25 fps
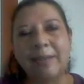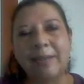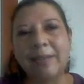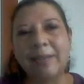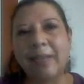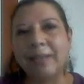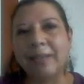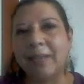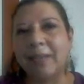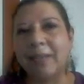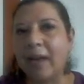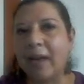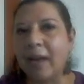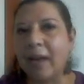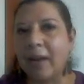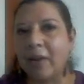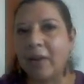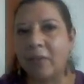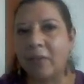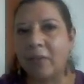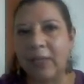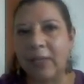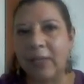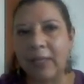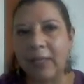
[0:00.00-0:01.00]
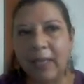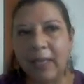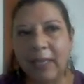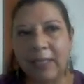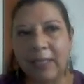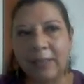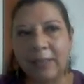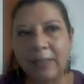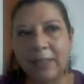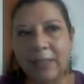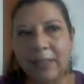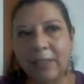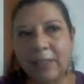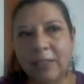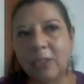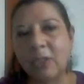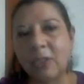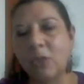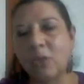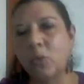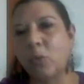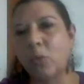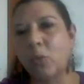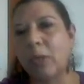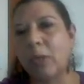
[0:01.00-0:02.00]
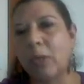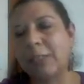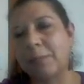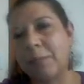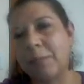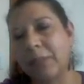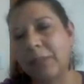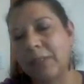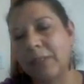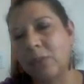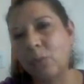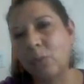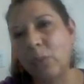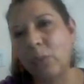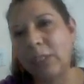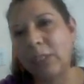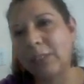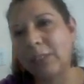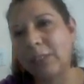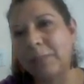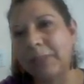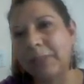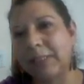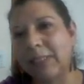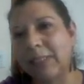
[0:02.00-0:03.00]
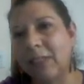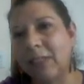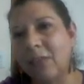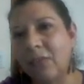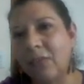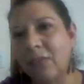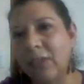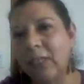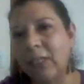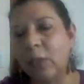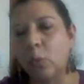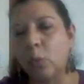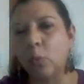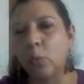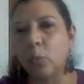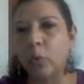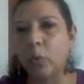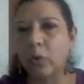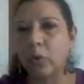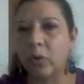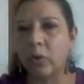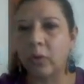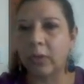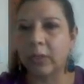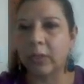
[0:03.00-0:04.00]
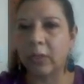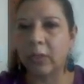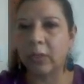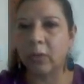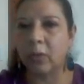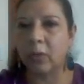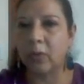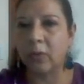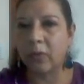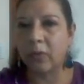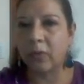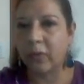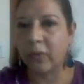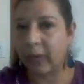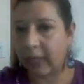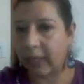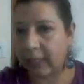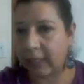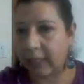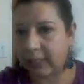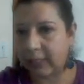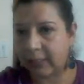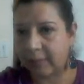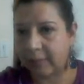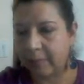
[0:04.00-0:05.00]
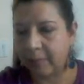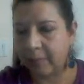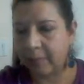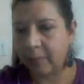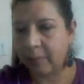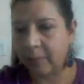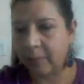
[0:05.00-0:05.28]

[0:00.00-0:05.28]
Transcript: that are related to a specific word or phrase.